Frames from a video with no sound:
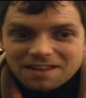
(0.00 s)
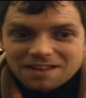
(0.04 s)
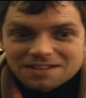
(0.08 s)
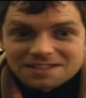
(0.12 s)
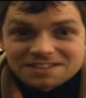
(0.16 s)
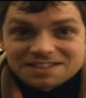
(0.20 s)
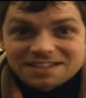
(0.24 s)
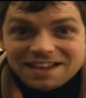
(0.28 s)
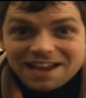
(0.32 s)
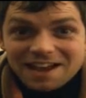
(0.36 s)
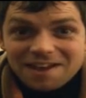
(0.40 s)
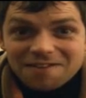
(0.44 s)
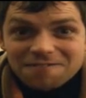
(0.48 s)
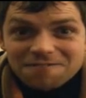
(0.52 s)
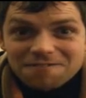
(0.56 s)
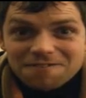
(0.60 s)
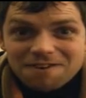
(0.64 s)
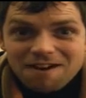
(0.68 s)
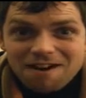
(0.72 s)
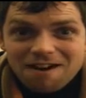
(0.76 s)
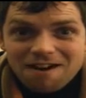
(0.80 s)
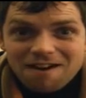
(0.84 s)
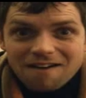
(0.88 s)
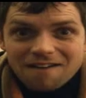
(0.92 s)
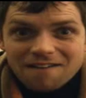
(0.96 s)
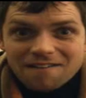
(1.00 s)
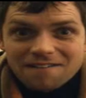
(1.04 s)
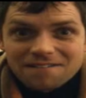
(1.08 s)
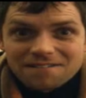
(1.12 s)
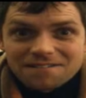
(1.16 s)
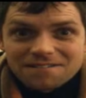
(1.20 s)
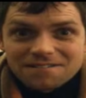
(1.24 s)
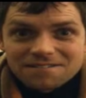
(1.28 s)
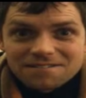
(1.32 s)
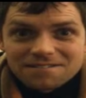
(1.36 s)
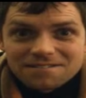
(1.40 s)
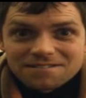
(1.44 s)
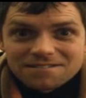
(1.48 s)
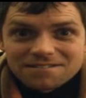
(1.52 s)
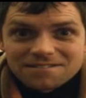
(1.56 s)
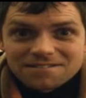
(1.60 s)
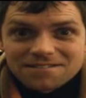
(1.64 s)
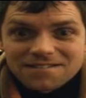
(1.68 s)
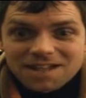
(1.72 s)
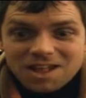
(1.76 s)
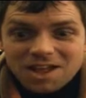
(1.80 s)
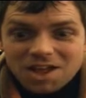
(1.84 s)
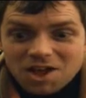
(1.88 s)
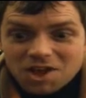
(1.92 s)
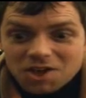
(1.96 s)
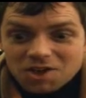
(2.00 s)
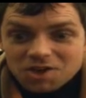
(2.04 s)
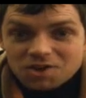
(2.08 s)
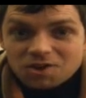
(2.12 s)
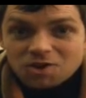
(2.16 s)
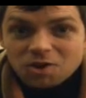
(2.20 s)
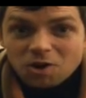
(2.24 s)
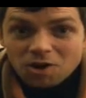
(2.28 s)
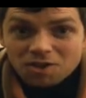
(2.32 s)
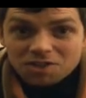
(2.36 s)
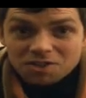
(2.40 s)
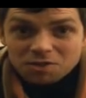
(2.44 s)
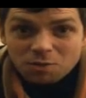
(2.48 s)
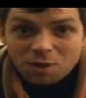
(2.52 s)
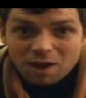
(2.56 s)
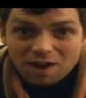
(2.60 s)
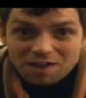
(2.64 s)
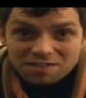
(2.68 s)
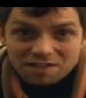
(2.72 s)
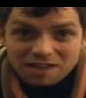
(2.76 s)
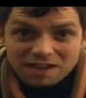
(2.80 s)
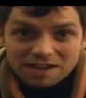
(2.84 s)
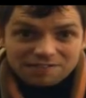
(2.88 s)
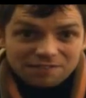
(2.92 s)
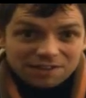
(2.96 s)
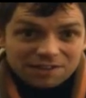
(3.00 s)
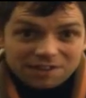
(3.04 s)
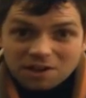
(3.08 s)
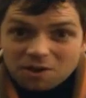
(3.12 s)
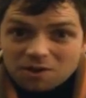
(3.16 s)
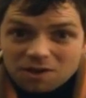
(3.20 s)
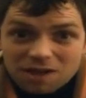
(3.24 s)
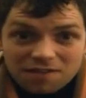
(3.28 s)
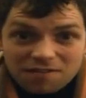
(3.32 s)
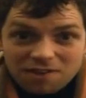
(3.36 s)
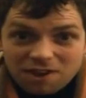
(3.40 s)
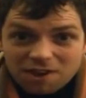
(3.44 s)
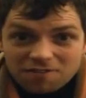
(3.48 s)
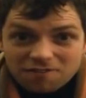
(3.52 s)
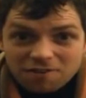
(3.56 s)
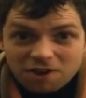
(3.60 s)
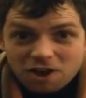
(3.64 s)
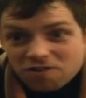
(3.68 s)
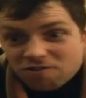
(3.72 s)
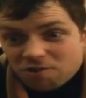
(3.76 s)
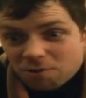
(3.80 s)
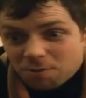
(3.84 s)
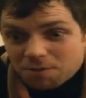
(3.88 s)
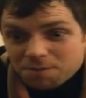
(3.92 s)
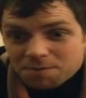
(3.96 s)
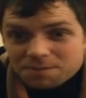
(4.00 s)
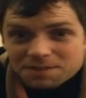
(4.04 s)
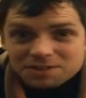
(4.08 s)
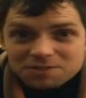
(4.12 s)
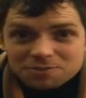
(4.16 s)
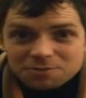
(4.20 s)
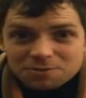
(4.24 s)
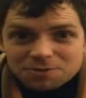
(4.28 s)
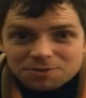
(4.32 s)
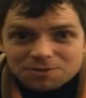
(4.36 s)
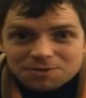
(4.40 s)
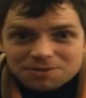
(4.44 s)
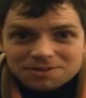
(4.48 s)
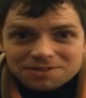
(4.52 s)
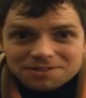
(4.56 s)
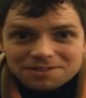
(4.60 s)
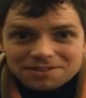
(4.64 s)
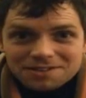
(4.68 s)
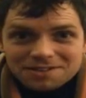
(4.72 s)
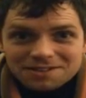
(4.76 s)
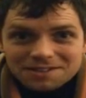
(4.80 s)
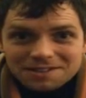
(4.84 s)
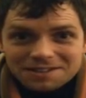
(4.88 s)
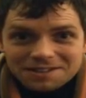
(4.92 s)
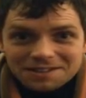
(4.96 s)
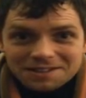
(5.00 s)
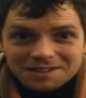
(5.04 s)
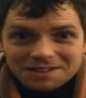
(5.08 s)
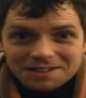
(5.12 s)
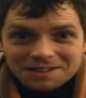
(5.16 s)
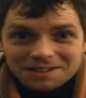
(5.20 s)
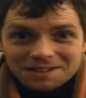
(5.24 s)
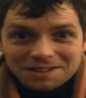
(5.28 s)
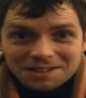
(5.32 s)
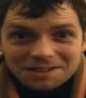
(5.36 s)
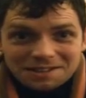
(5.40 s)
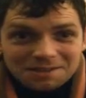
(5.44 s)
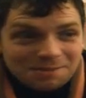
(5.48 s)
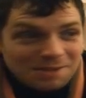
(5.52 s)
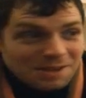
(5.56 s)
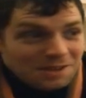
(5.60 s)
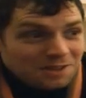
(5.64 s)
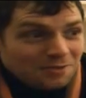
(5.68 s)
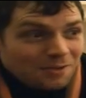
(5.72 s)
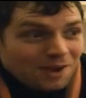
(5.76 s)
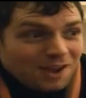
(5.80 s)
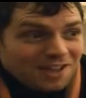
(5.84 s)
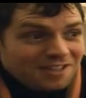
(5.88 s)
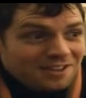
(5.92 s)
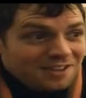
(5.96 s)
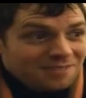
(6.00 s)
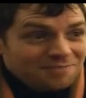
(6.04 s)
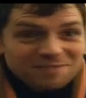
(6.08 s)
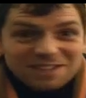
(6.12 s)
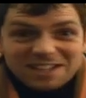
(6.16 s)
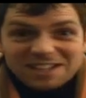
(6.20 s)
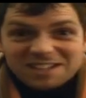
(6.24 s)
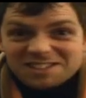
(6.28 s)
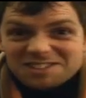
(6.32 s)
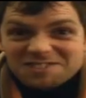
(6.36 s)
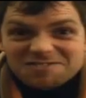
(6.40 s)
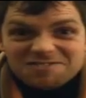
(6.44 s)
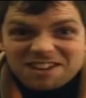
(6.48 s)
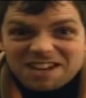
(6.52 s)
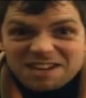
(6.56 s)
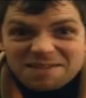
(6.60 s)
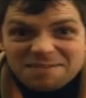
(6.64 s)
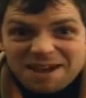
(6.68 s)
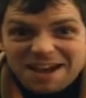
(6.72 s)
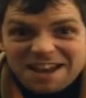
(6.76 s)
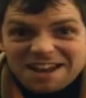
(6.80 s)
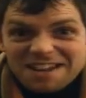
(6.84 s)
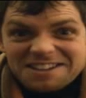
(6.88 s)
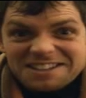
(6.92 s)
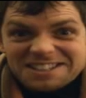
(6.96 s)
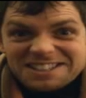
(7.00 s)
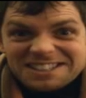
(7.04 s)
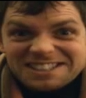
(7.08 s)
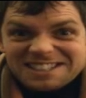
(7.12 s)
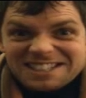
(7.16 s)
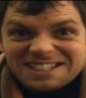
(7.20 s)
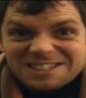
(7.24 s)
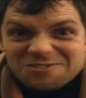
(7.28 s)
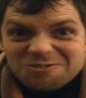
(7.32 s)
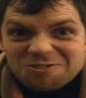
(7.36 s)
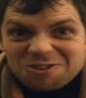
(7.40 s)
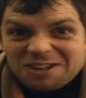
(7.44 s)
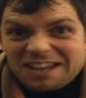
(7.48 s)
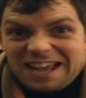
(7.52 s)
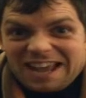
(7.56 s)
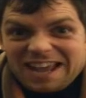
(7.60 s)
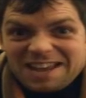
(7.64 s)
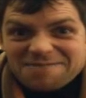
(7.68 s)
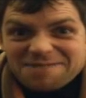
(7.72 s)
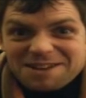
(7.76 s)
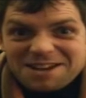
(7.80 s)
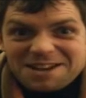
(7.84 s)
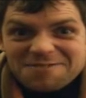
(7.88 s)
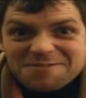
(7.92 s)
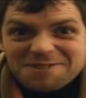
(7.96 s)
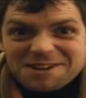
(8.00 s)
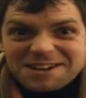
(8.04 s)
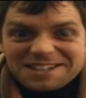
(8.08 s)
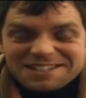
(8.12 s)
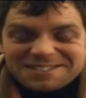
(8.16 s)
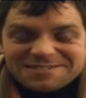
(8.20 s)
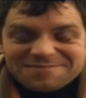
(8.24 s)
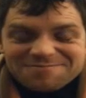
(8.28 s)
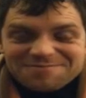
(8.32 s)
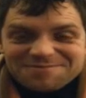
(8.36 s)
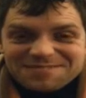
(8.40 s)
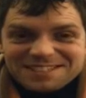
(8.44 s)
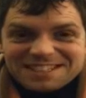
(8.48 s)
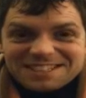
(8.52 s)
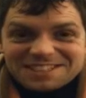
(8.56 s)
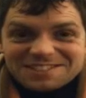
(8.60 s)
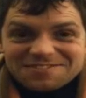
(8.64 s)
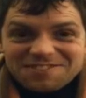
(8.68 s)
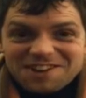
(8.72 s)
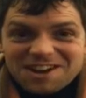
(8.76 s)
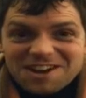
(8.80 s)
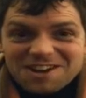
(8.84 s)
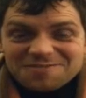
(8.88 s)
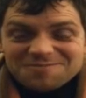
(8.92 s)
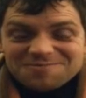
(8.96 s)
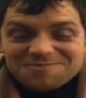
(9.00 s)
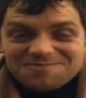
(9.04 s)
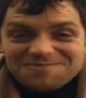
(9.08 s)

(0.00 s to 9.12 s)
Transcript: See how far. Not in the way that if I don't get very far, I'll be miserable, but in the way that it doesn't really matter because it's all a game anyway. It's fun.